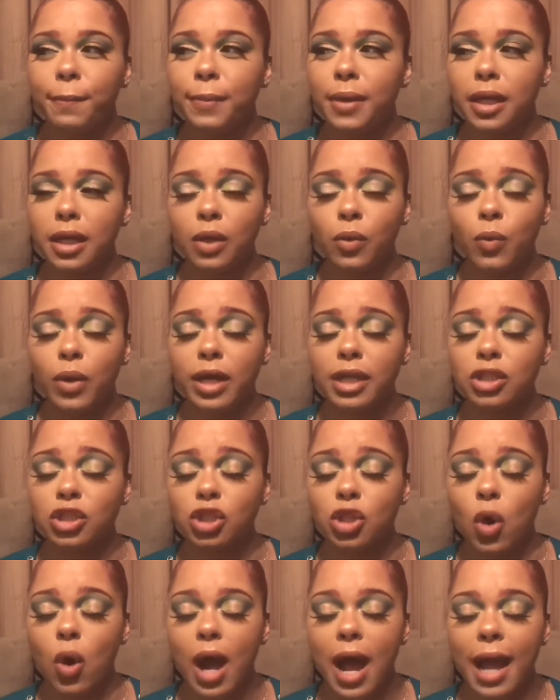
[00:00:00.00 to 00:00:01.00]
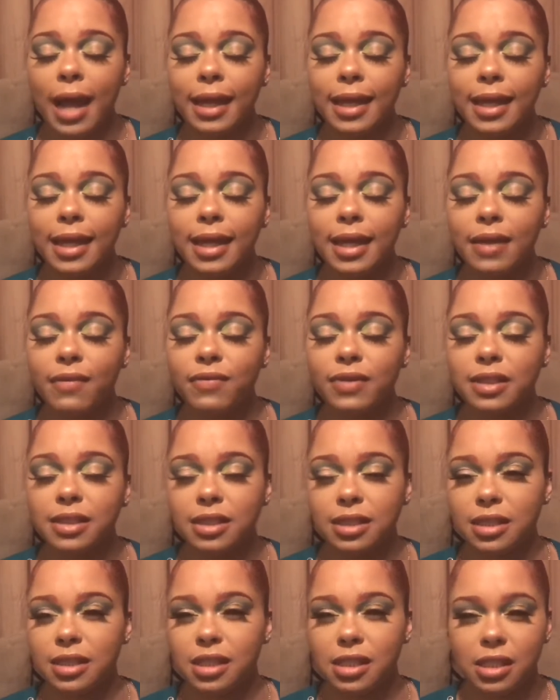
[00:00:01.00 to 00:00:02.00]
Anyway, so I can't even
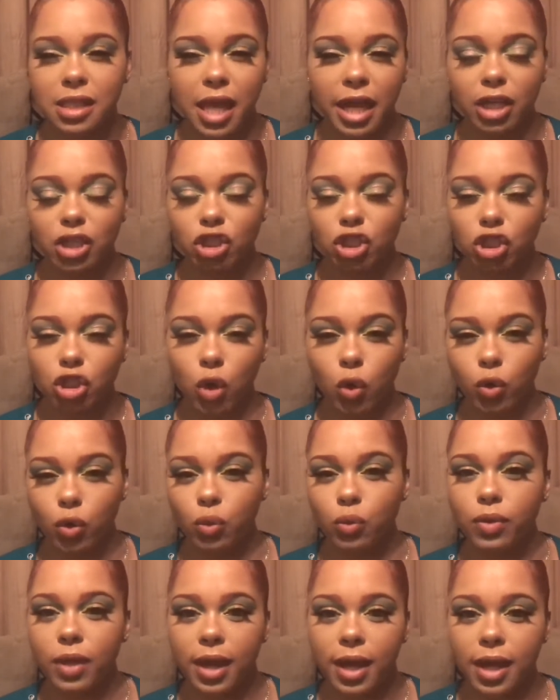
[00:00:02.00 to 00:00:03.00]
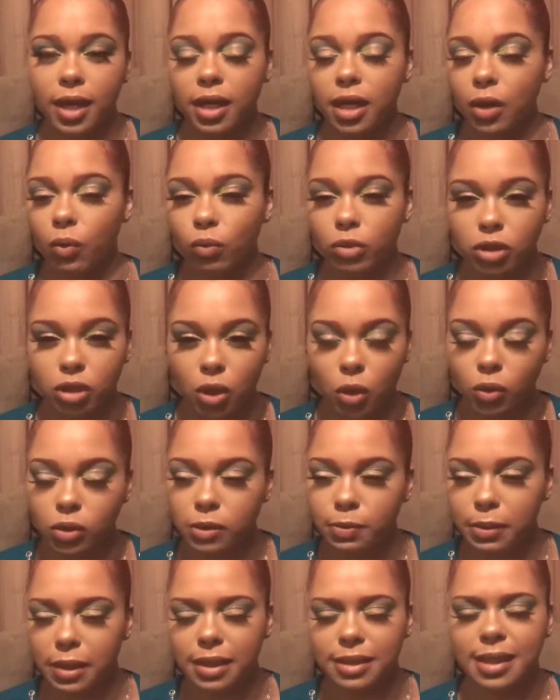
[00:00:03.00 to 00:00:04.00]
like show you the ending
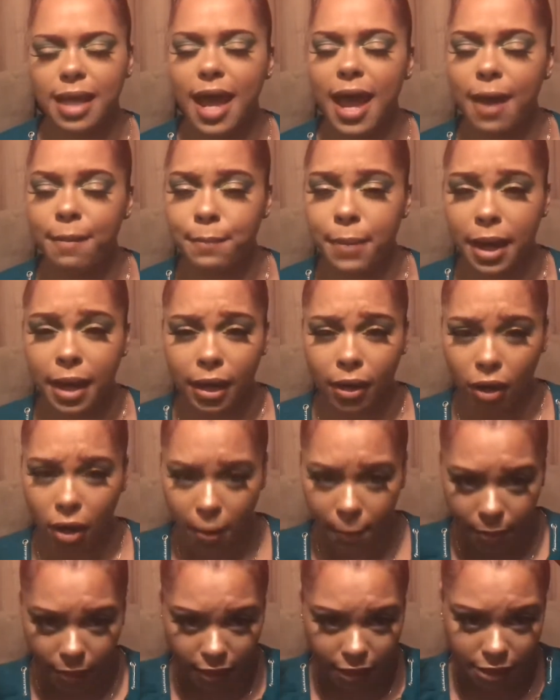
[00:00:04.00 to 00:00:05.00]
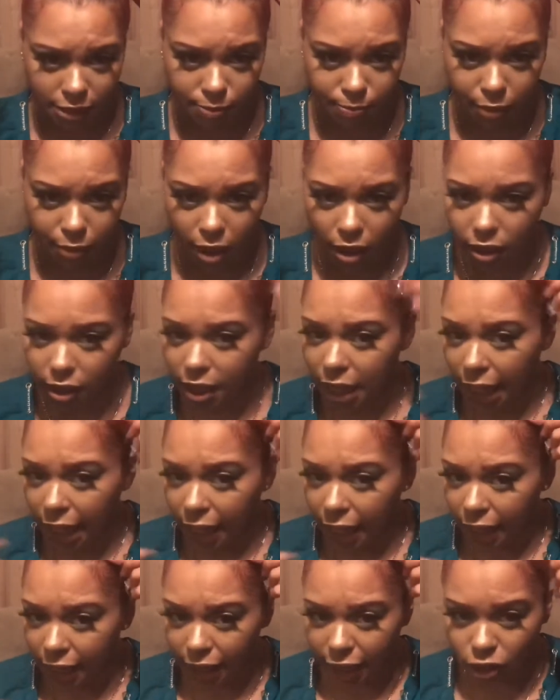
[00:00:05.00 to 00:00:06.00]
results because I have my hair up in this bun,
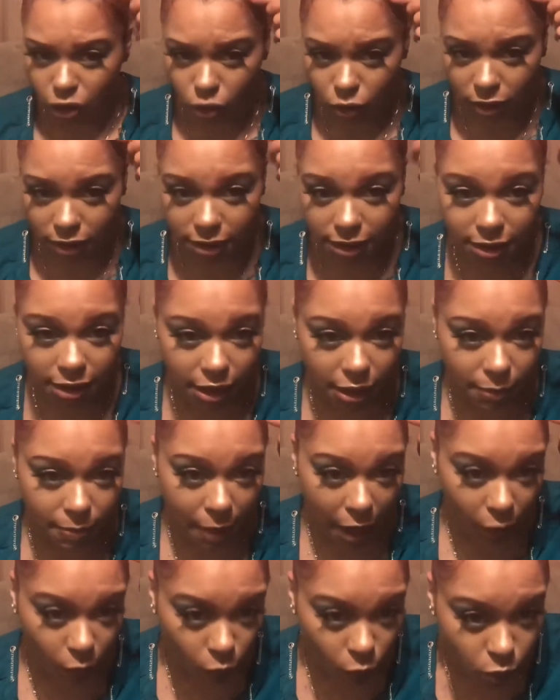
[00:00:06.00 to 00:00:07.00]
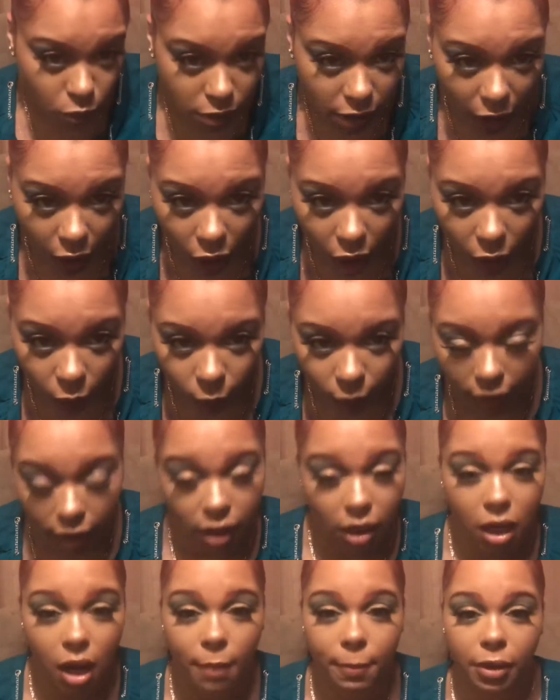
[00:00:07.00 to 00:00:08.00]
and as you can see, my roots are
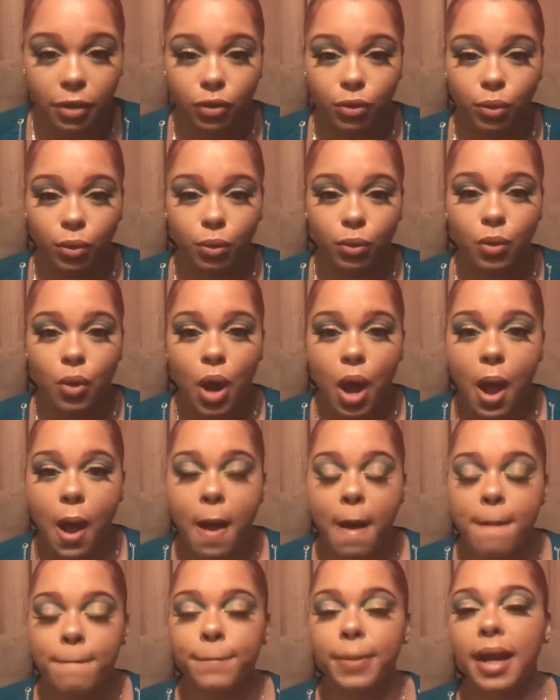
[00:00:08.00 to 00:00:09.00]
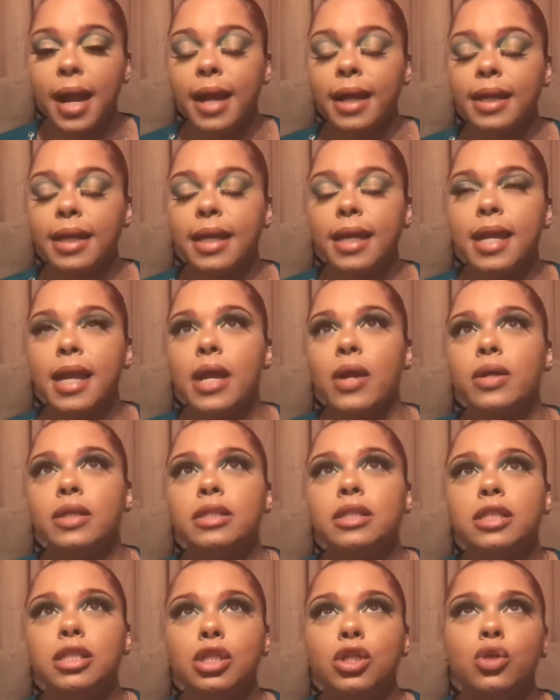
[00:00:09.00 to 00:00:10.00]
already coming through. But I
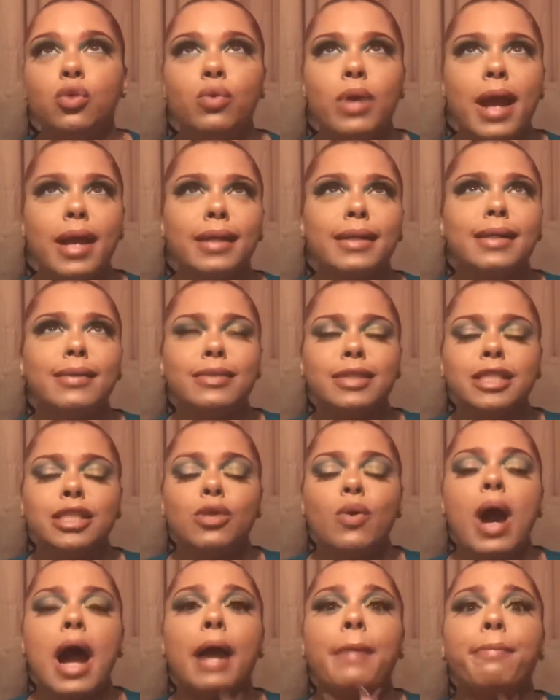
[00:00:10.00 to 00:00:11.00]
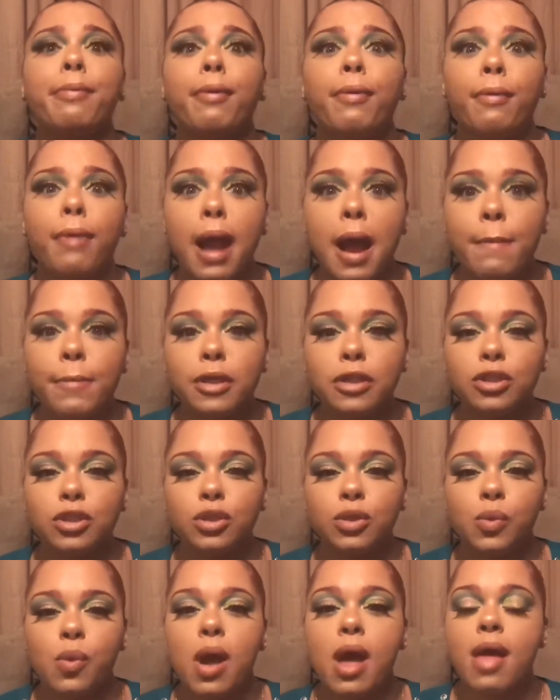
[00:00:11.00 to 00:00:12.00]
guarantee you, not guarantee you, I promise
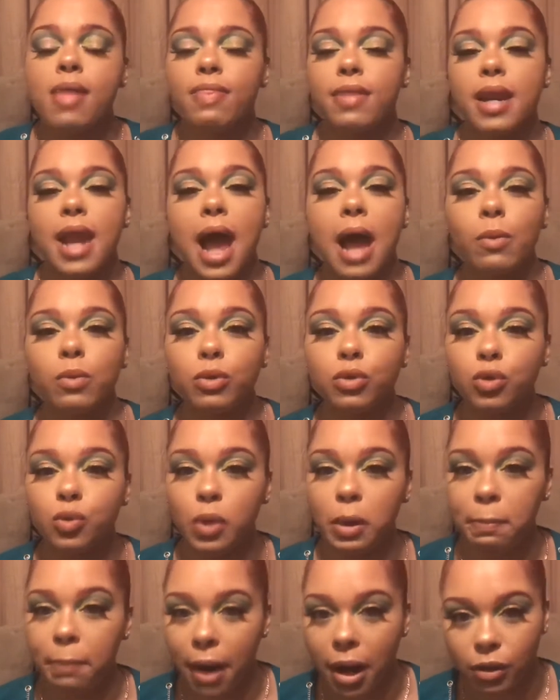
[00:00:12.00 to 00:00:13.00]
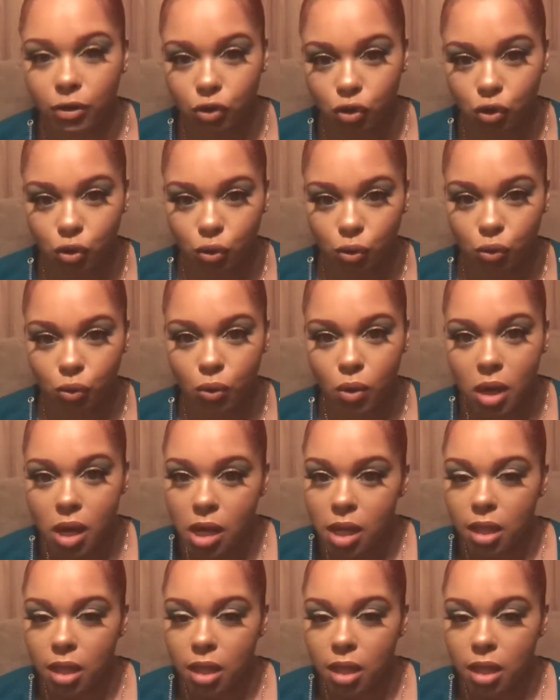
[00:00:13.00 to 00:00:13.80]
you that I will do a part 2.